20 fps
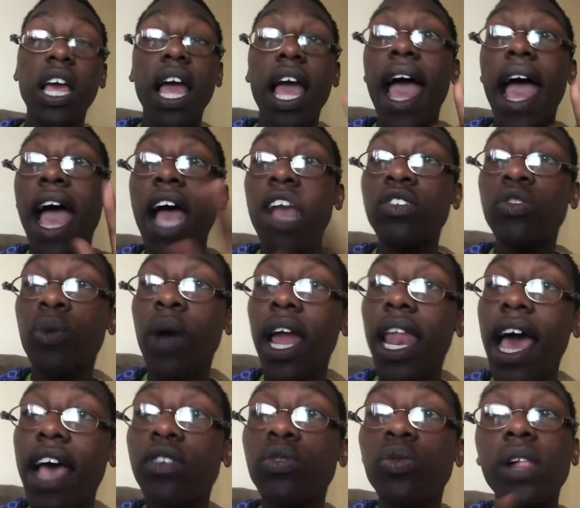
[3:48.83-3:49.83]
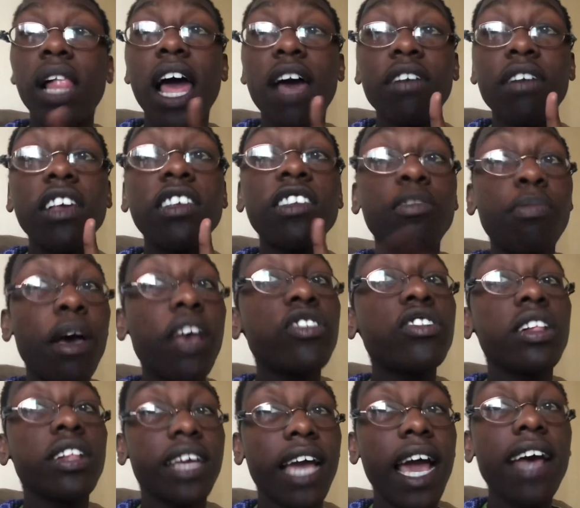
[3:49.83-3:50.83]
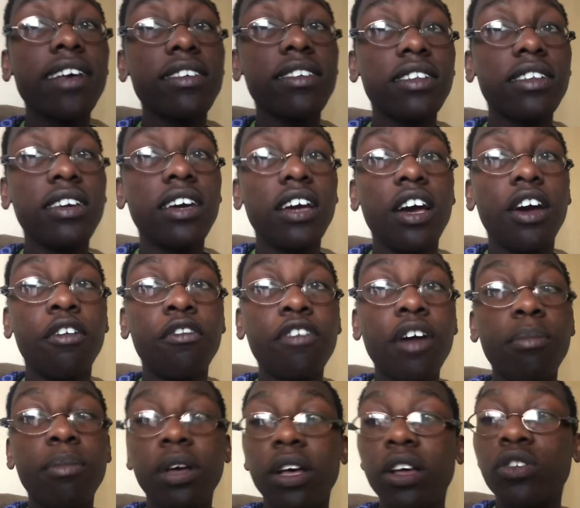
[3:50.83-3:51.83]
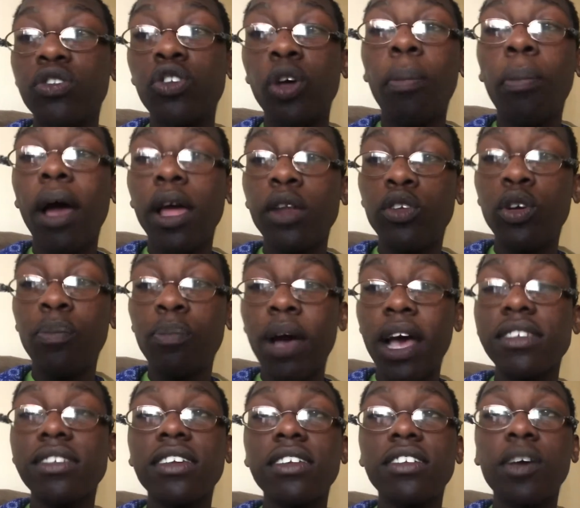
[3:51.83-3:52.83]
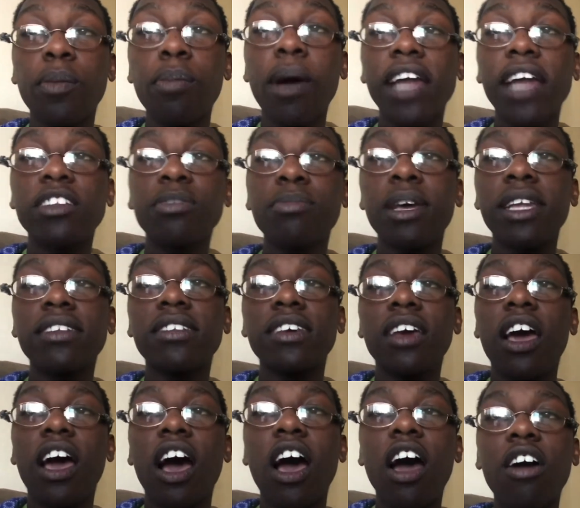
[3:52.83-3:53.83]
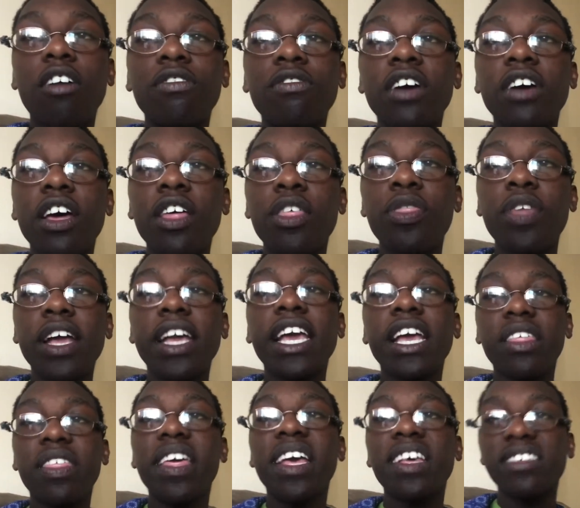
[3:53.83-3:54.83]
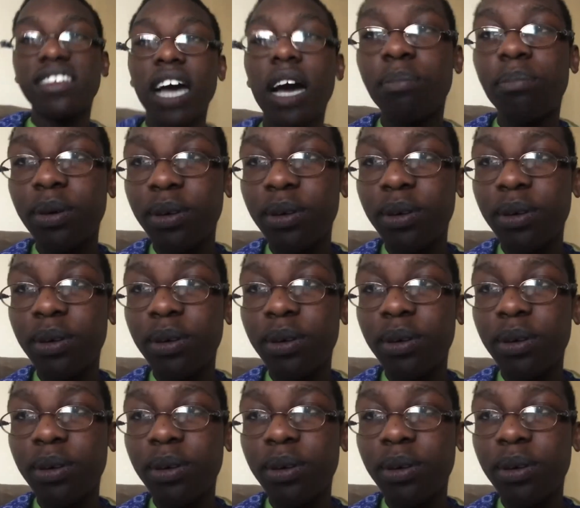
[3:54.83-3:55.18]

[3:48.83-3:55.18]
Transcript: As well as we'll have a special guest from Super Duper's department of thinking things up.